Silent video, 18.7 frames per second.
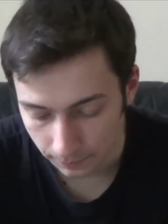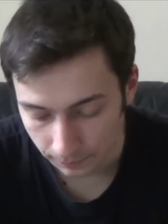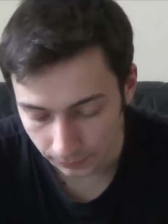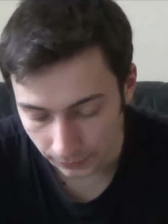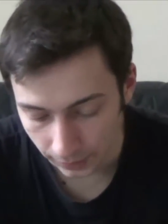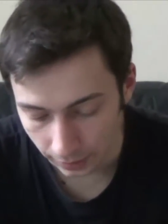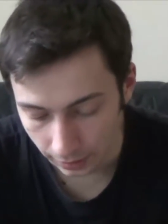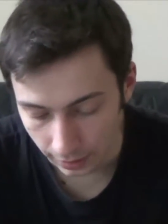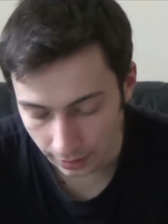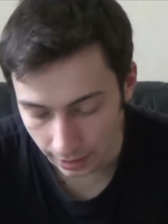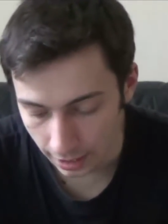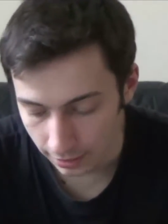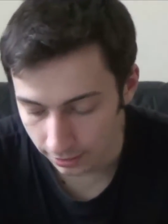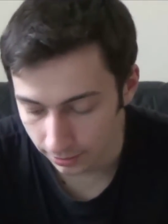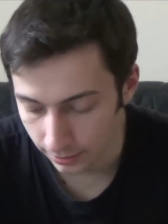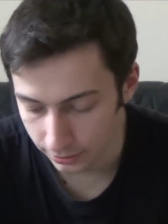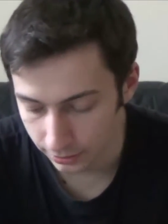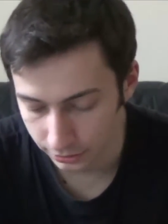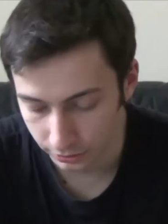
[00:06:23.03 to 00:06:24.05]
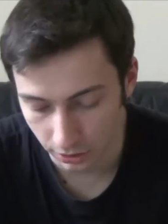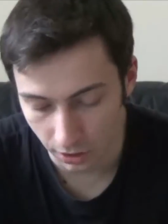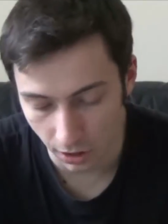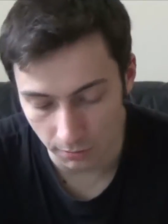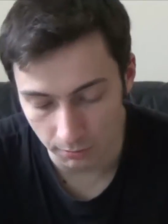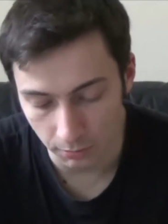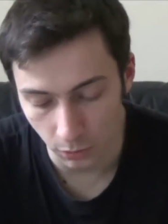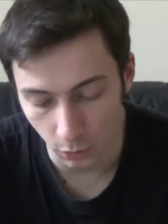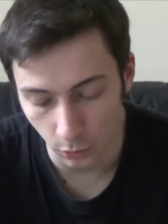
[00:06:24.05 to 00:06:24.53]
And there's combo,
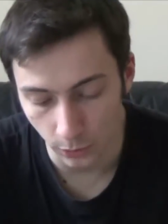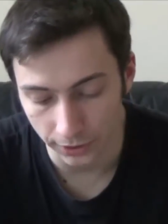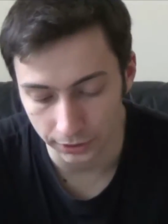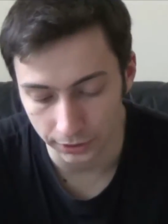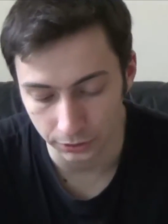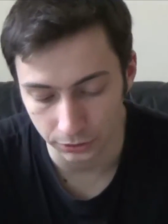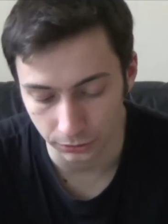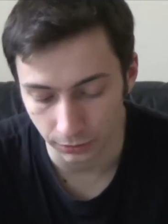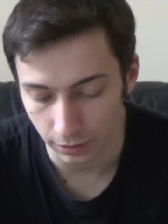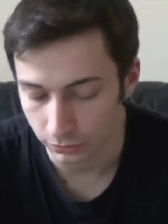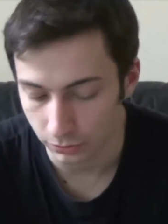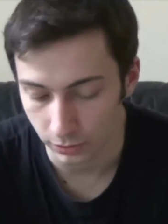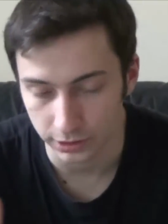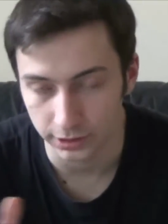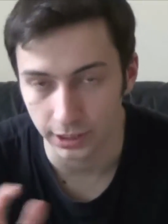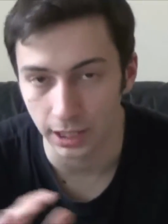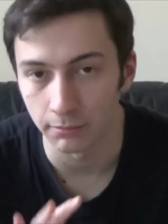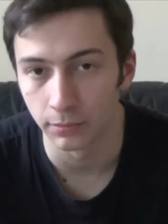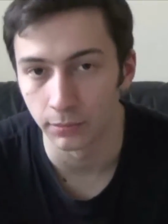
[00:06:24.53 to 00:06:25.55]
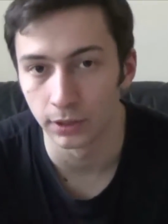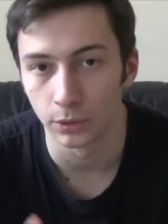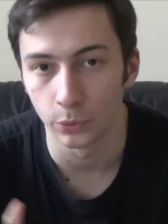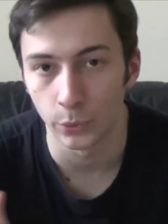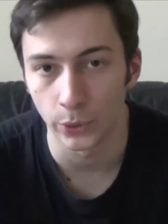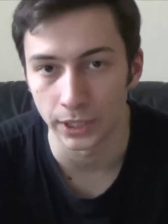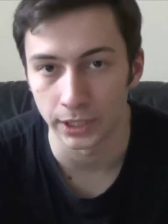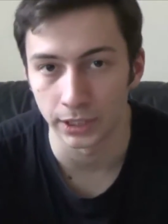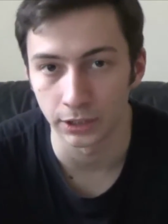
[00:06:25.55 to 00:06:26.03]
where you try to assemble a winning
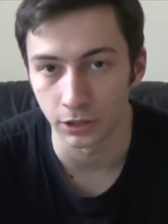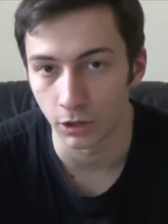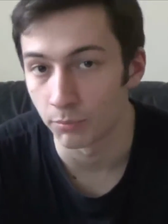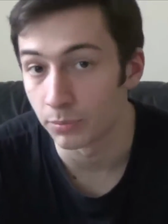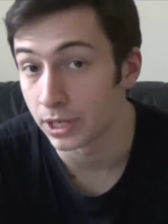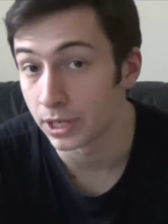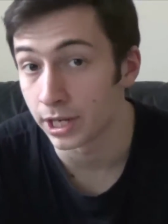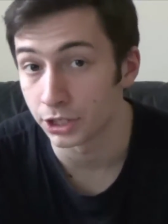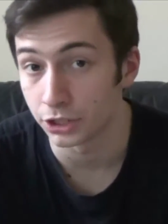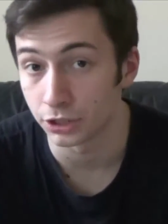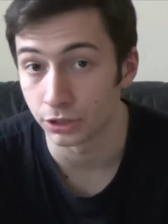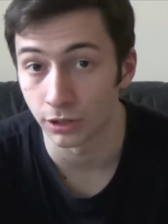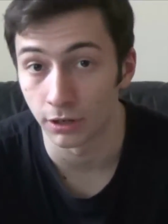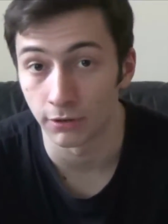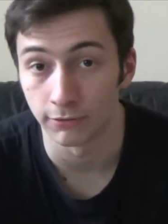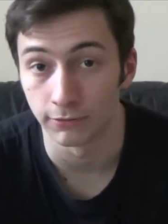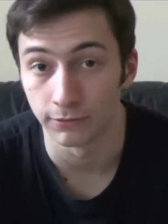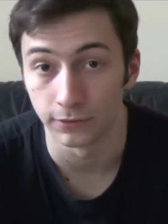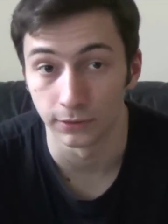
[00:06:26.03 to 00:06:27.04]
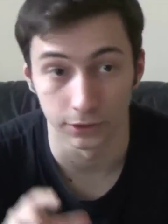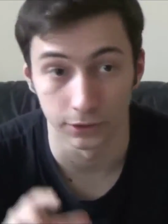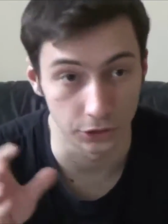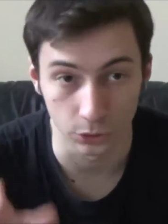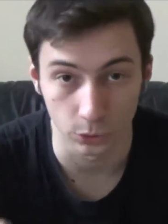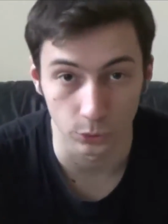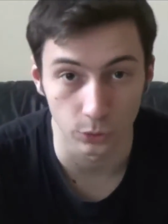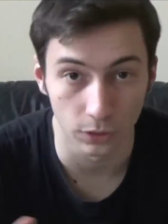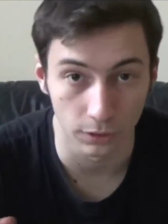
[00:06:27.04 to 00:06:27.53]
combination of 2 or
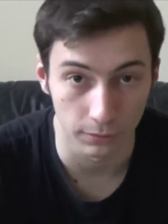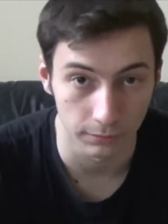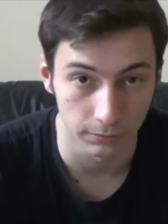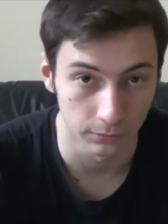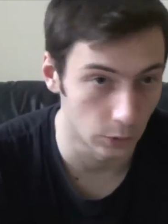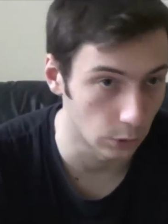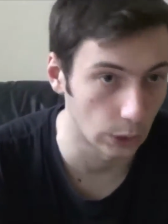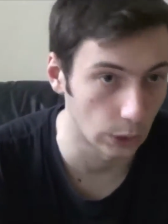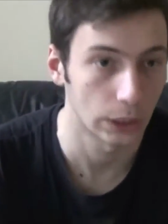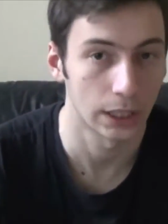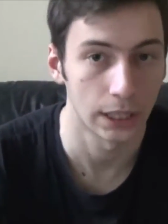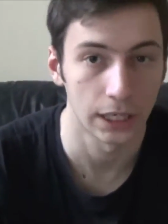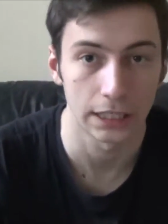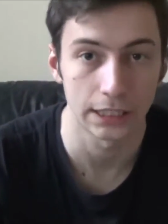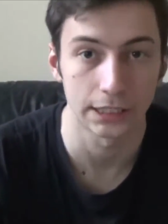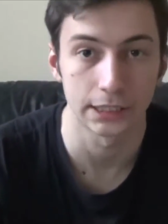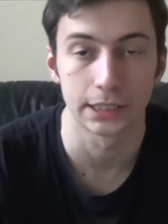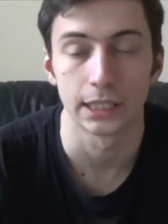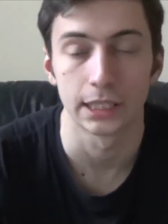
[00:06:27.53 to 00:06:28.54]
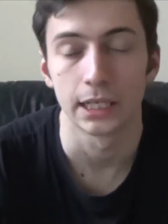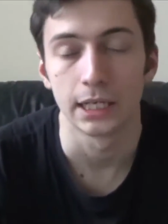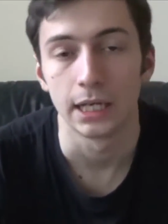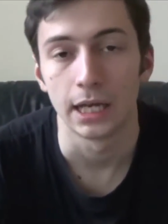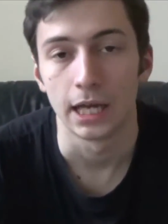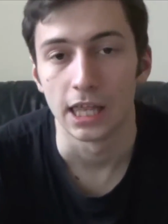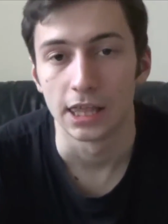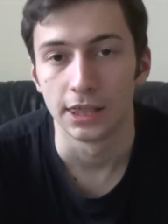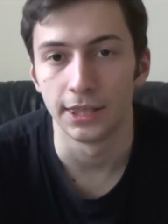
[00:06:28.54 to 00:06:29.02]
more cards
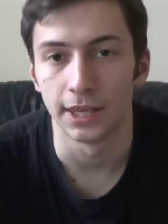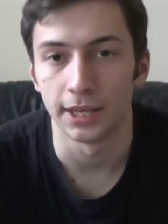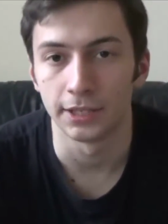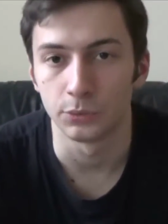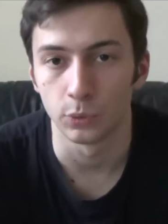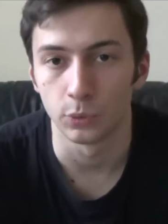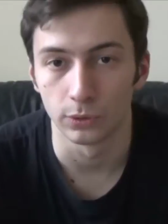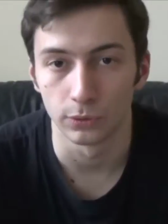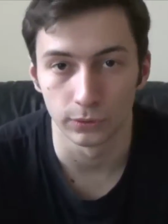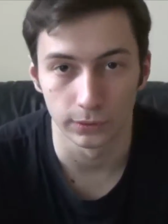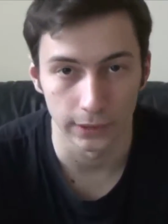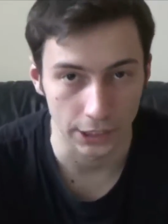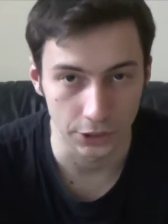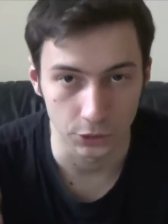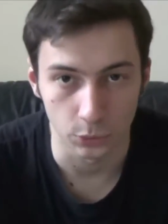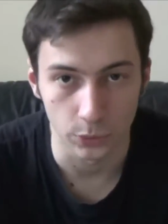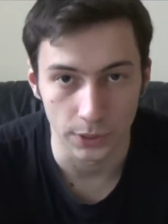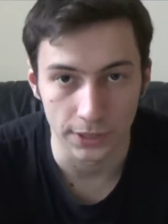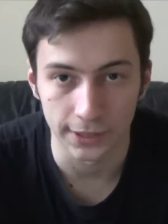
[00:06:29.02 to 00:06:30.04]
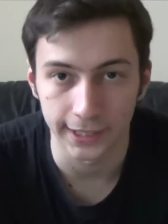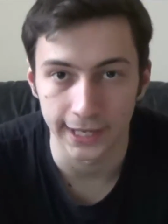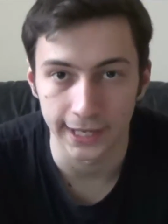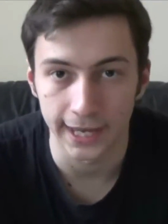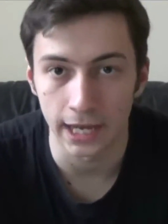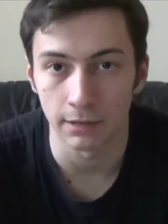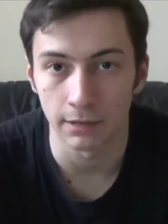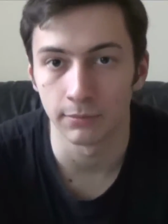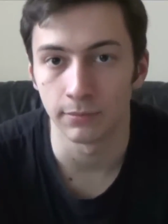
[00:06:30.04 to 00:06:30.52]
that will let you win the
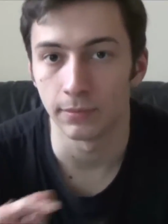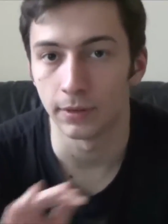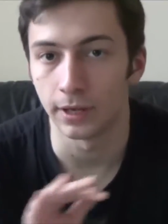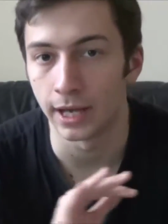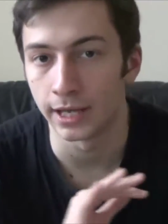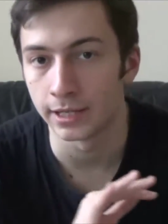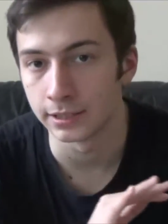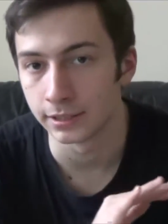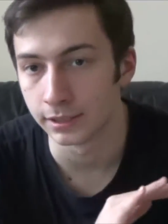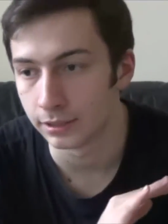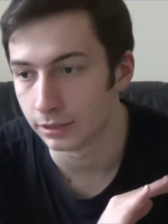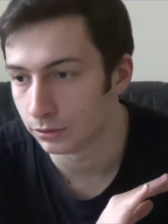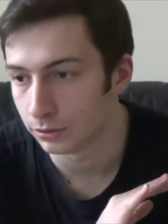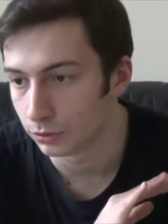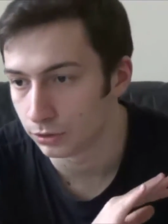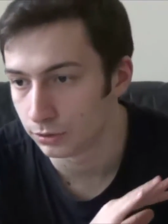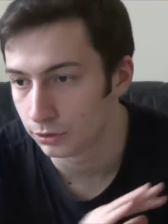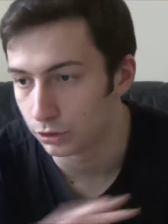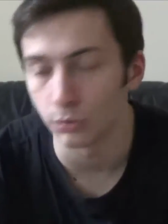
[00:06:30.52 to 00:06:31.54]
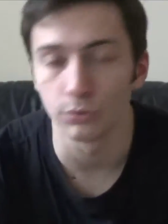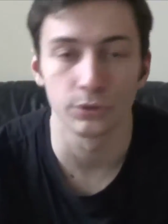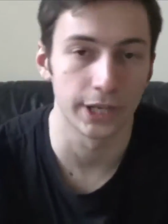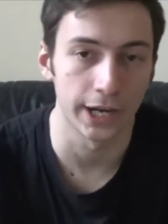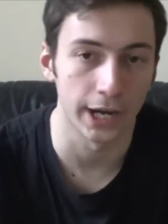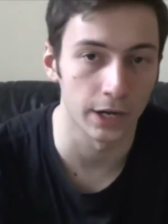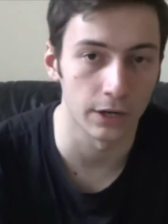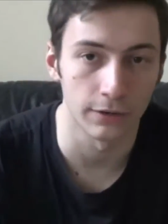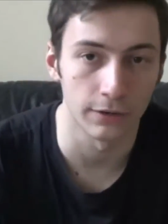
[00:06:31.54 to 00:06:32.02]
game, and you don't care
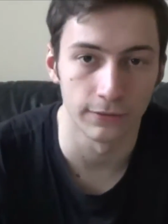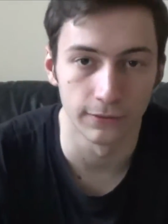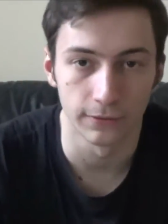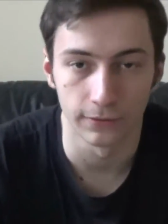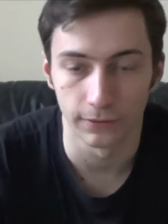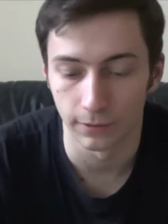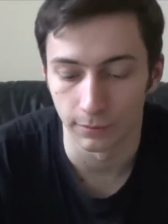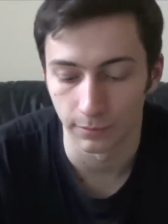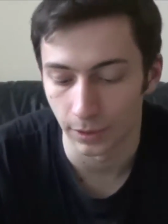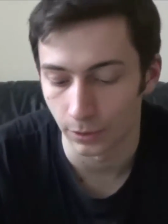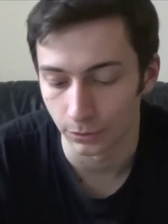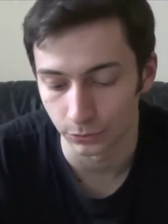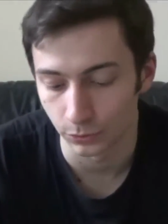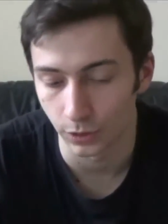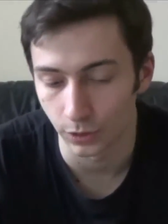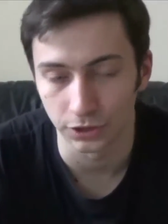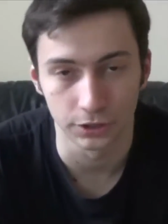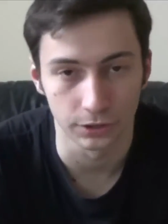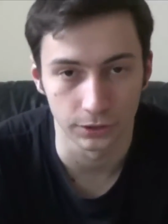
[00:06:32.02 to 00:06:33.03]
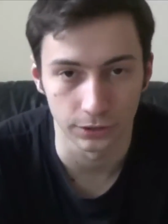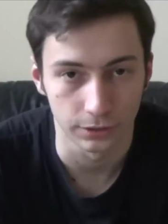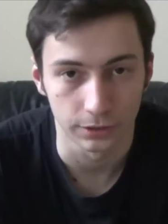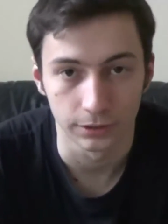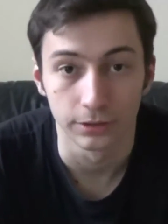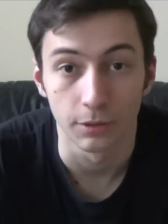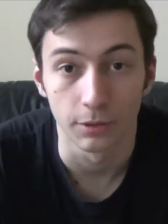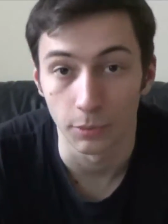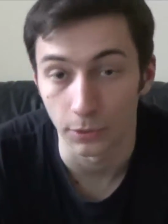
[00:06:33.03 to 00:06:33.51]
about what your
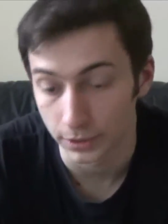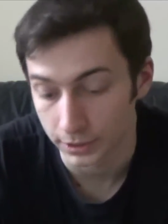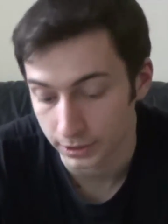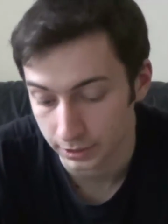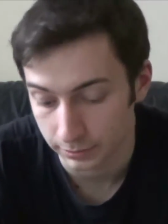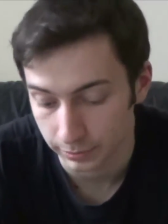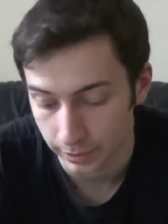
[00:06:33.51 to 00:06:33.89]
opponent is playing.